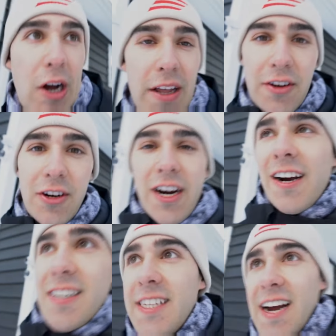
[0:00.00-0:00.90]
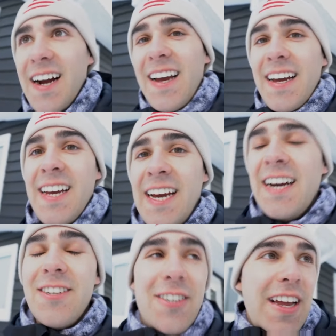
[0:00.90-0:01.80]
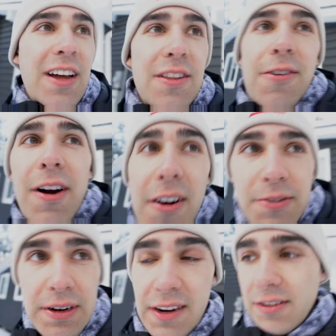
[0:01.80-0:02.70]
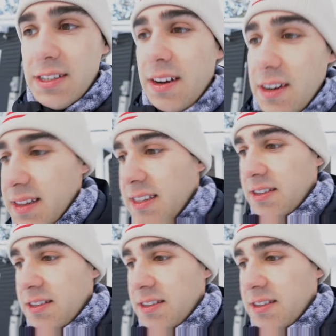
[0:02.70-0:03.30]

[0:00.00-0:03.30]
got their car stuck just down the road when I was out on the